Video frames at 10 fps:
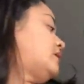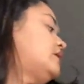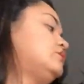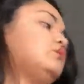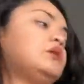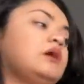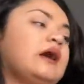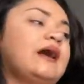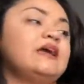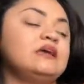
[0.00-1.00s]
in
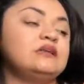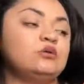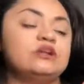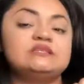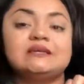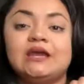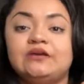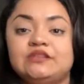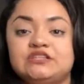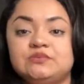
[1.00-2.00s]
I in order to
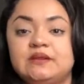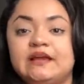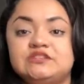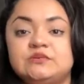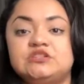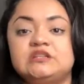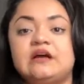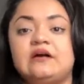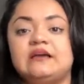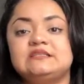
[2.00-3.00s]
carry this one I switch it
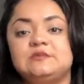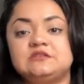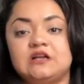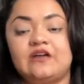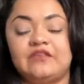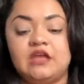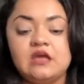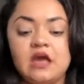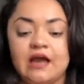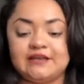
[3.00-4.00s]
out I spilled coffee
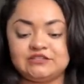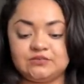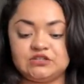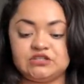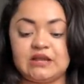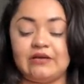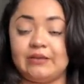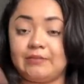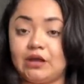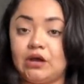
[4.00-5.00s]
I switch it out
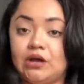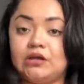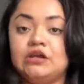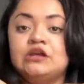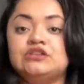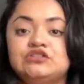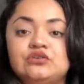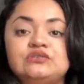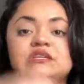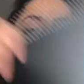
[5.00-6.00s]
in my car
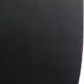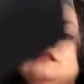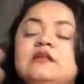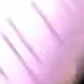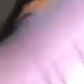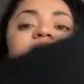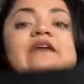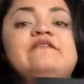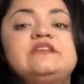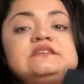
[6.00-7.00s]
so typically I
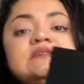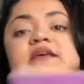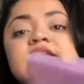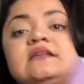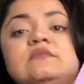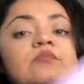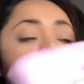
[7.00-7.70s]
have this in